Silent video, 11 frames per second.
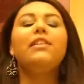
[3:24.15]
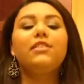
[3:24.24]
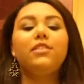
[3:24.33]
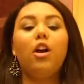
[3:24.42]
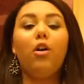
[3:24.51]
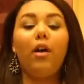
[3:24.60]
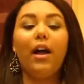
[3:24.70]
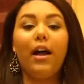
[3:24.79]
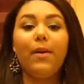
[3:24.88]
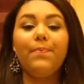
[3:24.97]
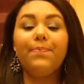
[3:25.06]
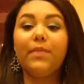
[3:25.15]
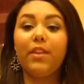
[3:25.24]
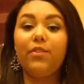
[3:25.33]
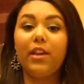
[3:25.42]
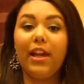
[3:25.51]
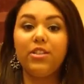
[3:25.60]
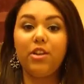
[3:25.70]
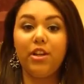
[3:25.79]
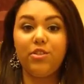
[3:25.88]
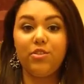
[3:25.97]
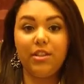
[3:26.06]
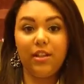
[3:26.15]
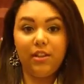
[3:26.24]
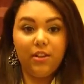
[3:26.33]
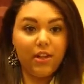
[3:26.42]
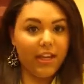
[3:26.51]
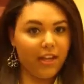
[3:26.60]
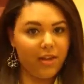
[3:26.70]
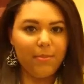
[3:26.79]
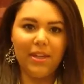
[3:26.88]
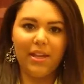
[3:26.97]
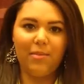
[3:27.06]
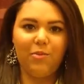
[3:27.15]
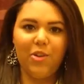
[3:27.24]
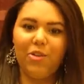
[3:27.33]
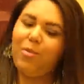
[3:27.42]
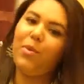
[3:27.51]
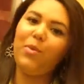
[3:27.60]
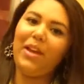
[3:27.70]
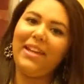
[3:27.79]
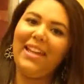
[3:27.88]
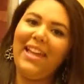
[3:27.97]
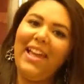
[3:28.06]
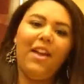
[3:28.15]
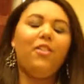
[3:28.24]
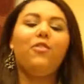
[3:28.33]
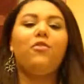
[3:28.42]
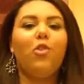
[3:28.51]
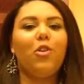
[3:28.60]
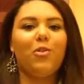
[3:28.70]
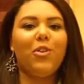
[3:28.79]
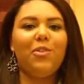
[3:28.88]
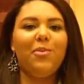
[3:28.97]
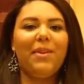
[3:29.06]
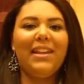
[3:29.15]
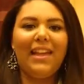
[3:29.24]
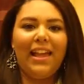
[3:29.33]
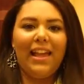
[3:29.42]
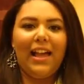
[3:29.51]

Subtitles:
So if you guys are interested in learning how to become recruitment ready for recruitment,